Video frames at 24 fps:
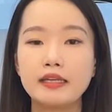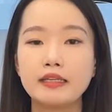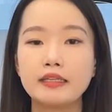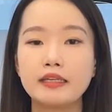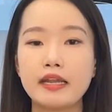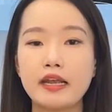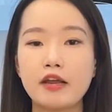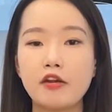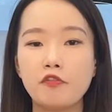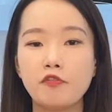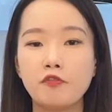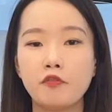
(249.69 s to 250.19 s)

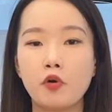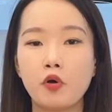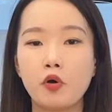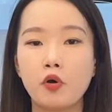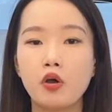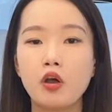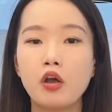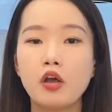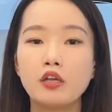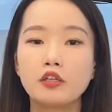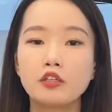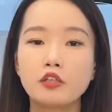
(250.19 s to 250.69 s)
Therefore,
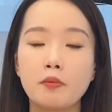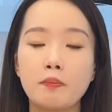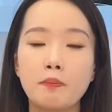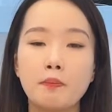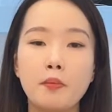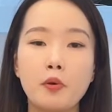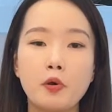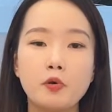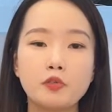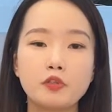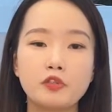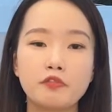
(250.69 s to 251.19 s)
the
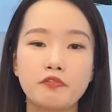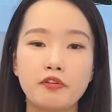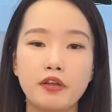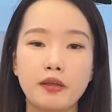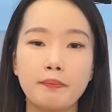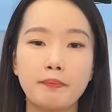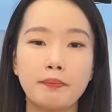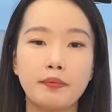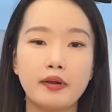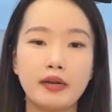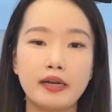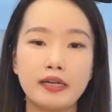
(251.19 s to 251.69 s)

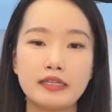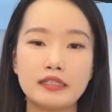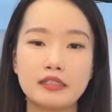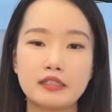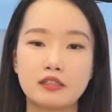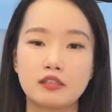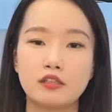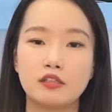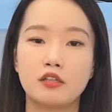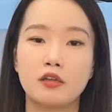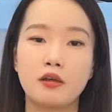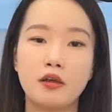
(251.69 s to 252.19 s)
MOSFET plays
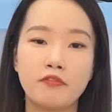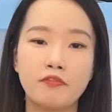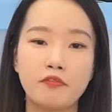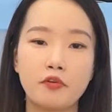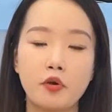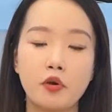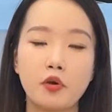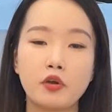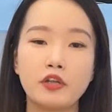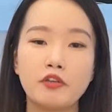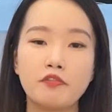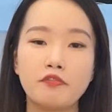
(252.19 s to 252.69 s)
the
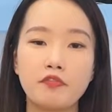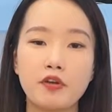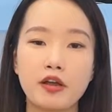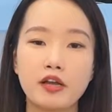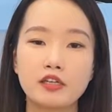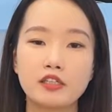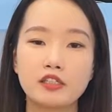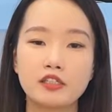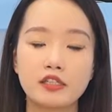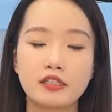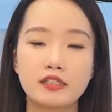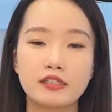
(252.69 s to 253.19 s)
following
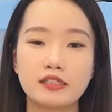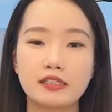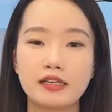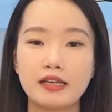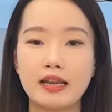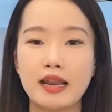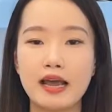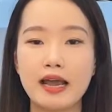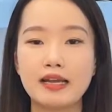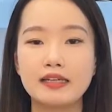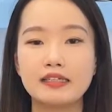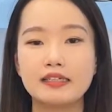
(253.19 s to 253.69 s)
functions
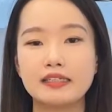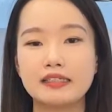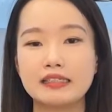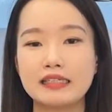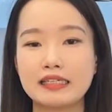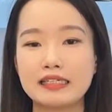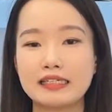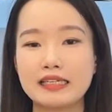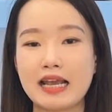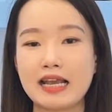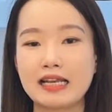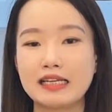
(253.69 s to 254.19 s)
like the
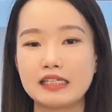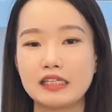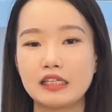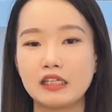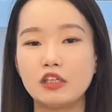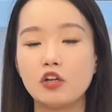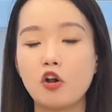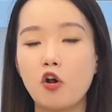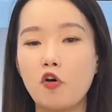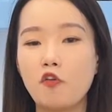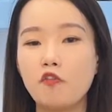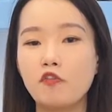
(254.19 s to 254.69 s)

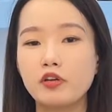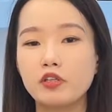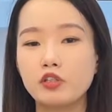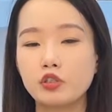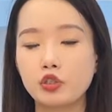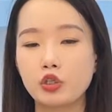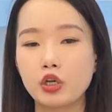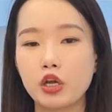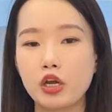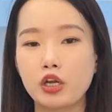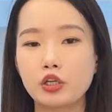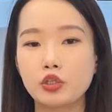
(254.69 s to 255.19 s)
detecting
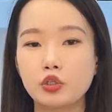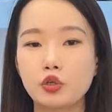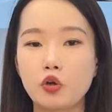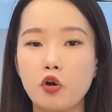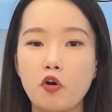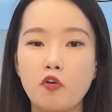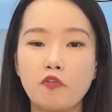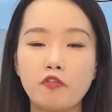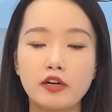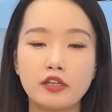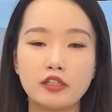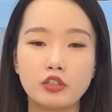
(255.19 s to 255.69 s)
overcharge,
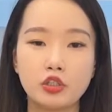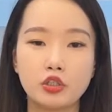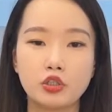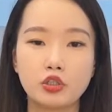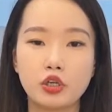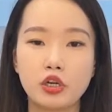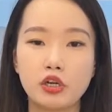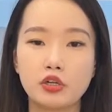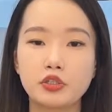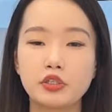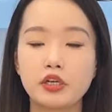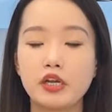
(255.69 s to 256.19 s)

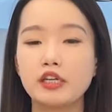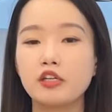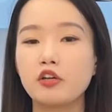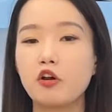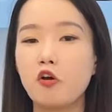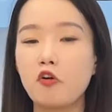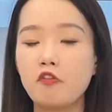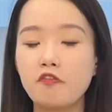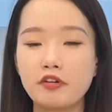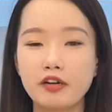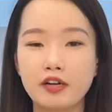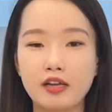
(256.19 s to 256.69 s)
over-discharge, and
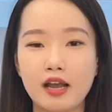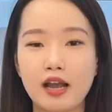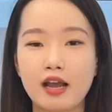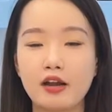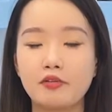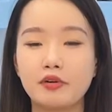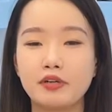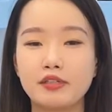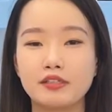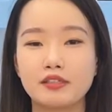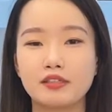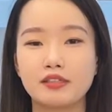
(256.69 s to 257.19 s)

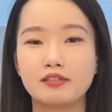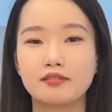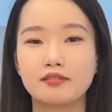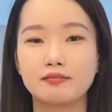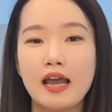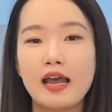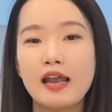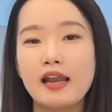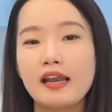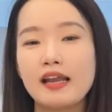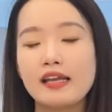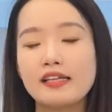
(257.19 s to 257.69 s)
overcurrent.
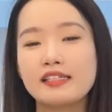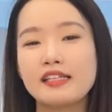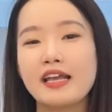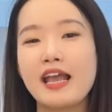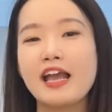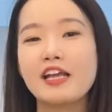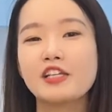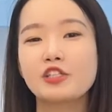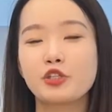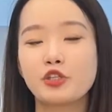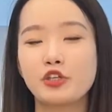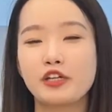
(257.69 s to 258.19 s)
Let's
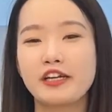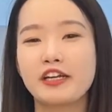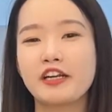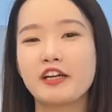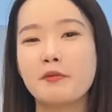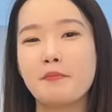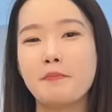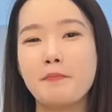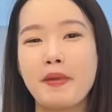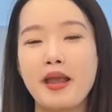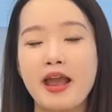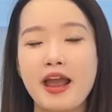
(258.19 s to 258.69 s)
actually
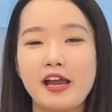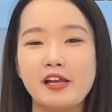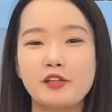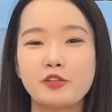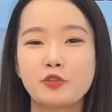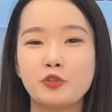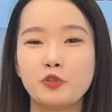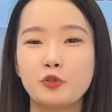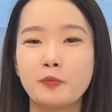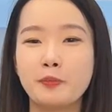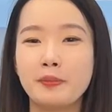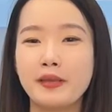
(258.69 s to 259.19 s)
compare
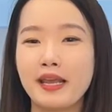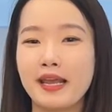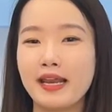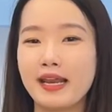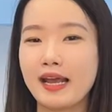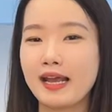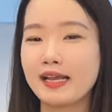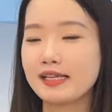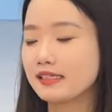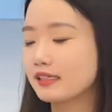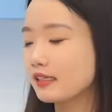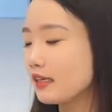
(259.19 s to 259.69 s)
two
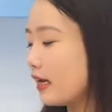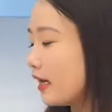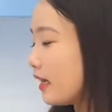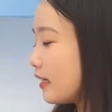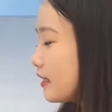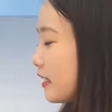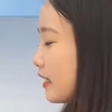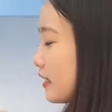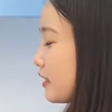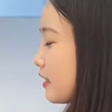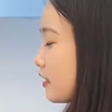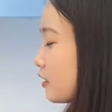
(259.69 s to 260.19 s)
BMS.
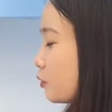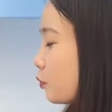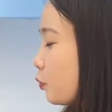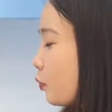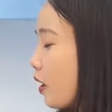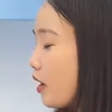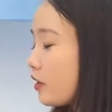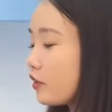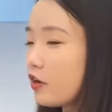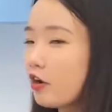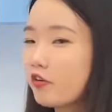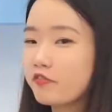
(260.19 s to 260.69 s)
This is
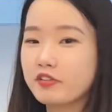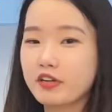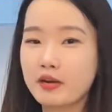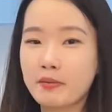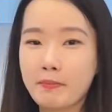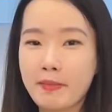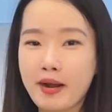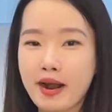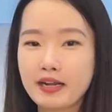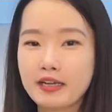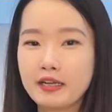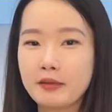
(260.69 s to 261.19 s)
one of the
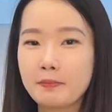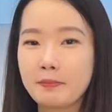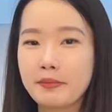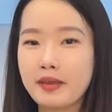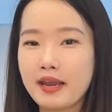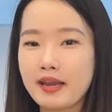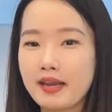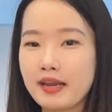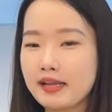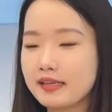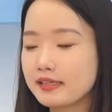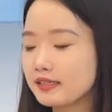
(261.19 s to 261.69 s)
market
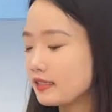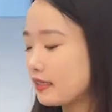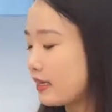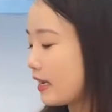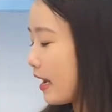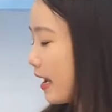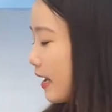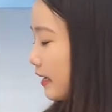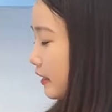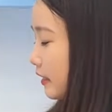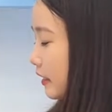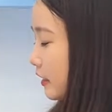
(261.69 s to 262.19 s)
BMS,
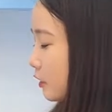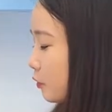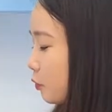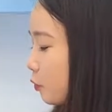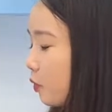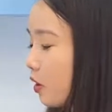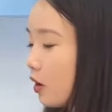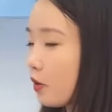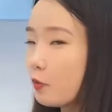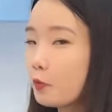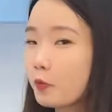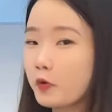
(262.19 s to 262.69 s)
and this
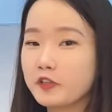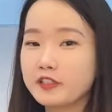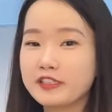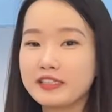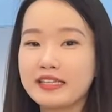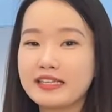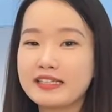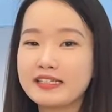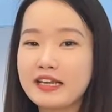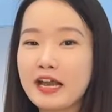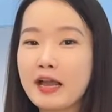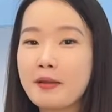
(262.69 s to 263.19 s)
one was
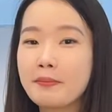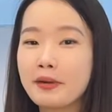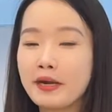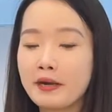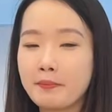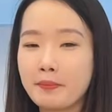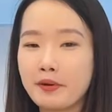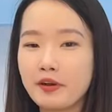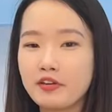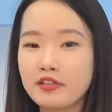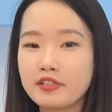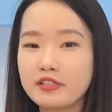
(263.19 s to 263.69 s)
designed by
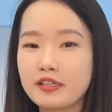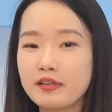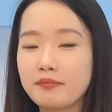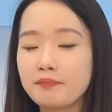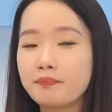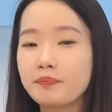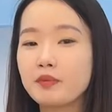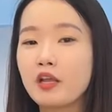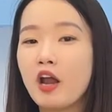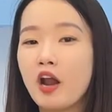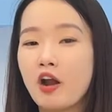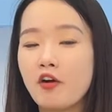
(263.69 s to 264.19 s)
MeritSun.
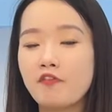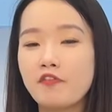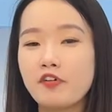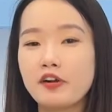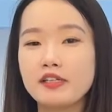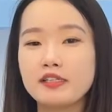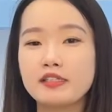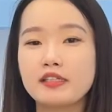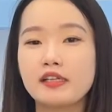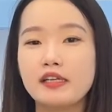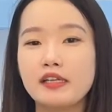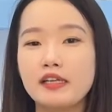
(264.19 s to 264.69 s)

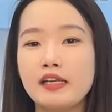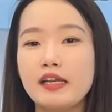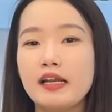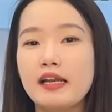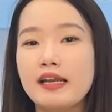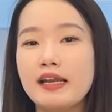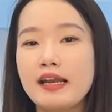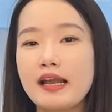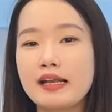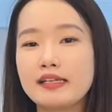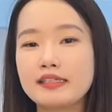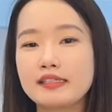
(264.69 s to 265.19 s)
Firstly,
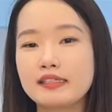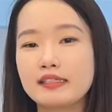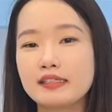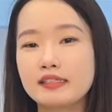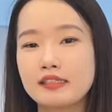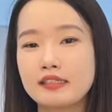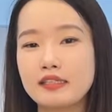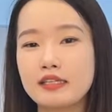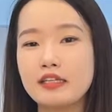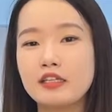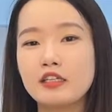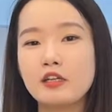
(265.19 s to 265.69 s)
let's
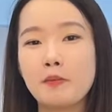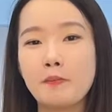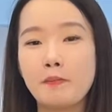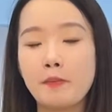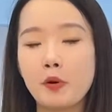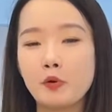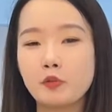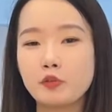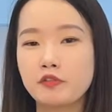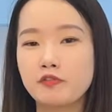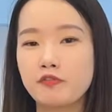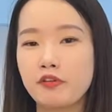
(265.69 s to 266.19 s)
see the
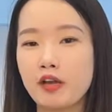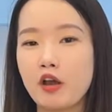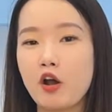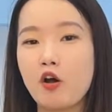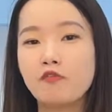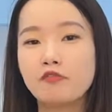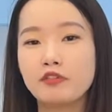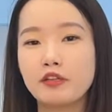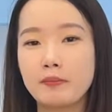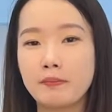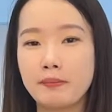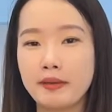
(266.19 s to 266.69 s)
MOSFET
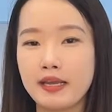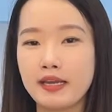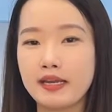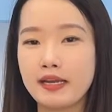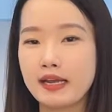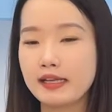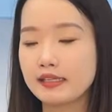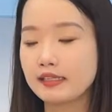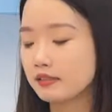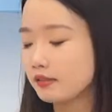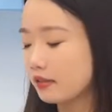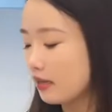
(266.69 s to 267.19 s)
of the
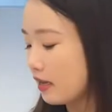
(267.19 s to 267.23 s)
BMS.